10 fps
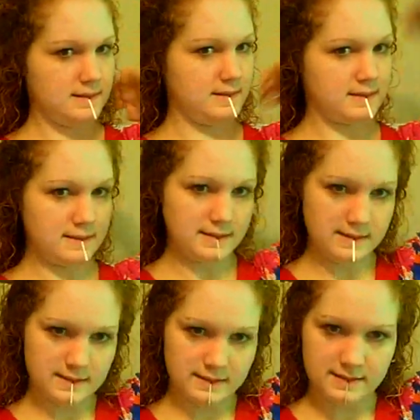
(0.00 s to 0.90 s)
just kind
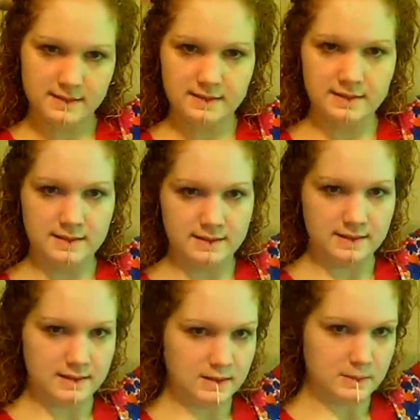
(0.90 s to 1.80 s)
of
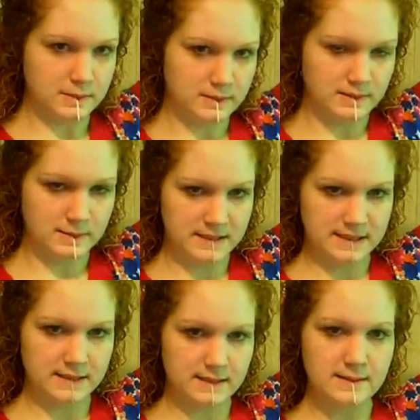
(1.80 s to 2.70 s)
pulling it
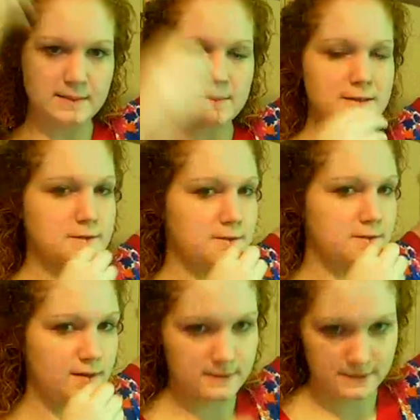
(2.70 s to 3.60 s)
back a little bit,
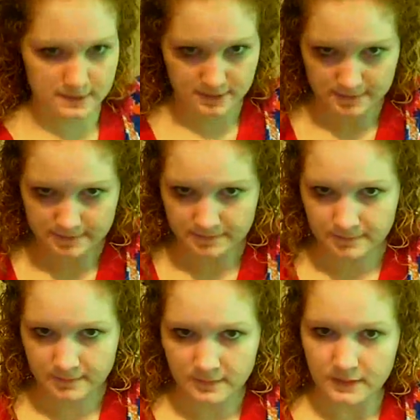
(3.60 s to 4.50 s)
just like this.
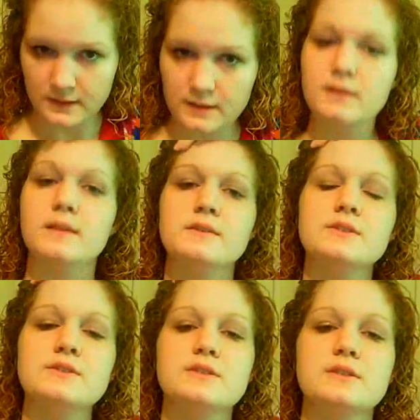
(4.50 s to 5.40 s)
This
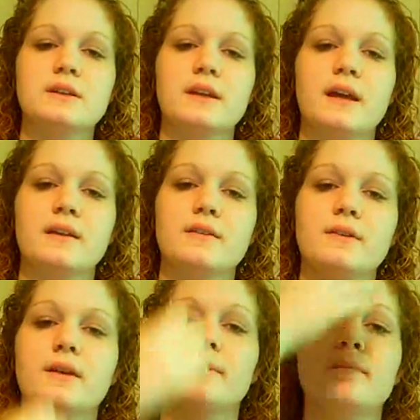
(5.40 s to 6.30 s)
is just going to kind
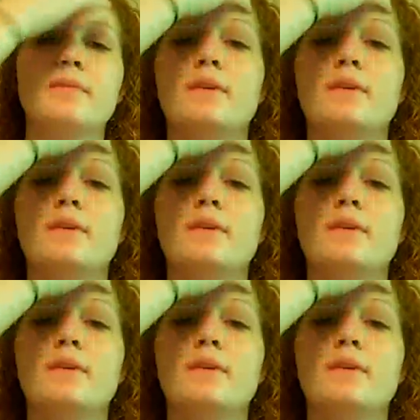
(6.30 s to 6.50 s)
of